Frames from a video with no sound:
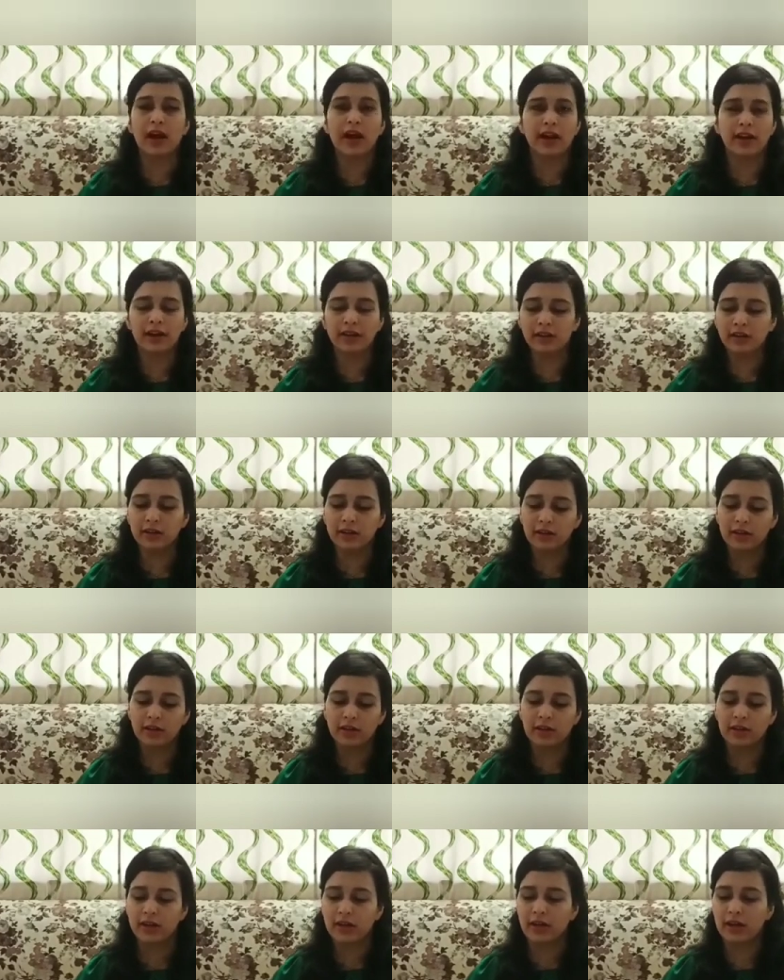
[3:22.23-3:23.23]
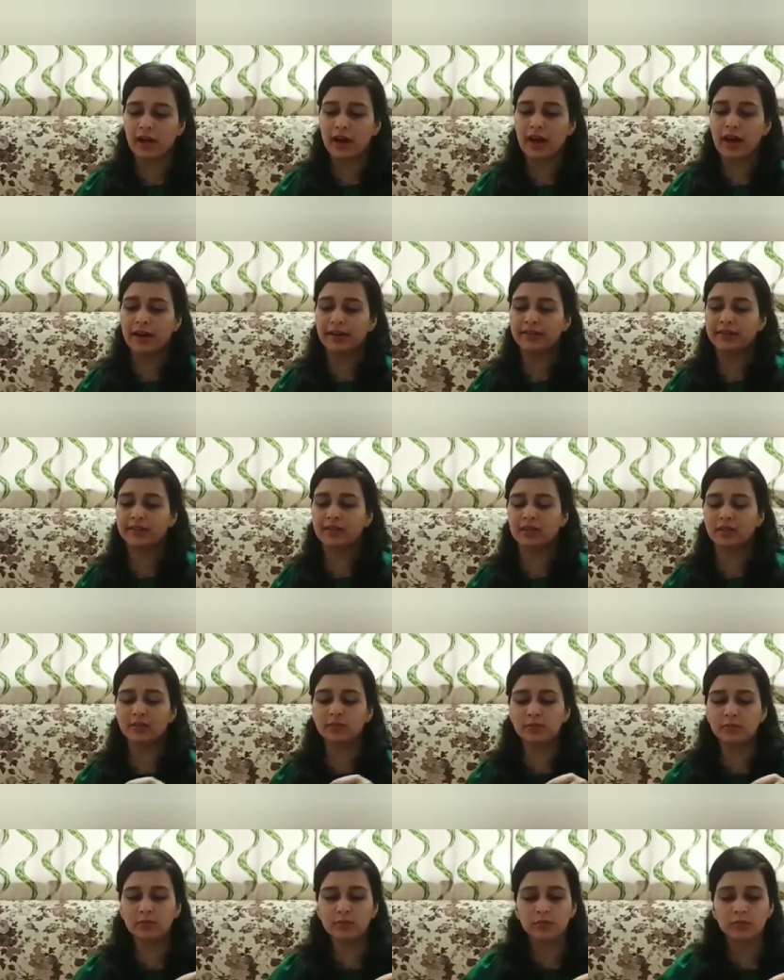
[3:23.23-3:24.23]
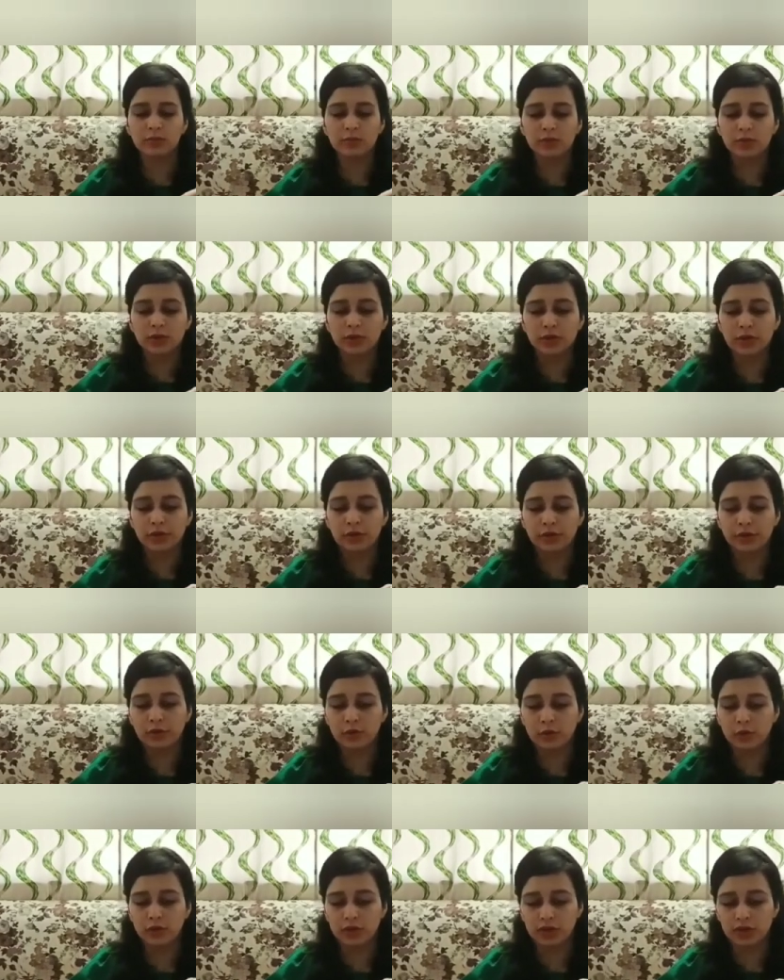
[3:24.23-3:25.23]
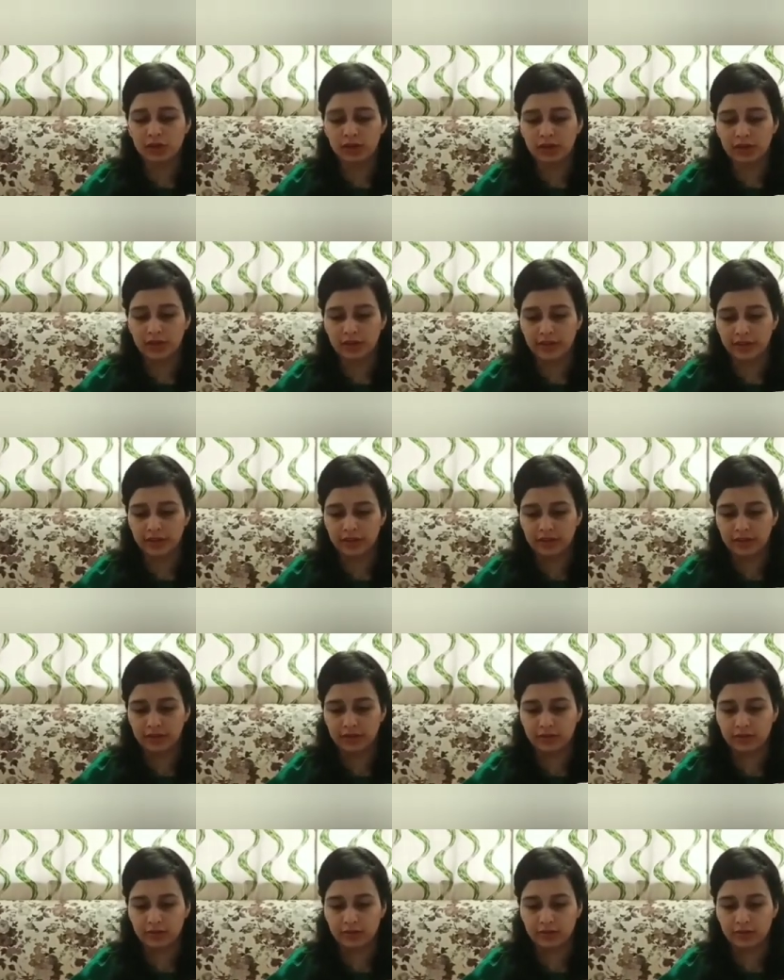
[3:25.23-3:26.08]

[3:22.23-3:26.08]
and add some food color in it.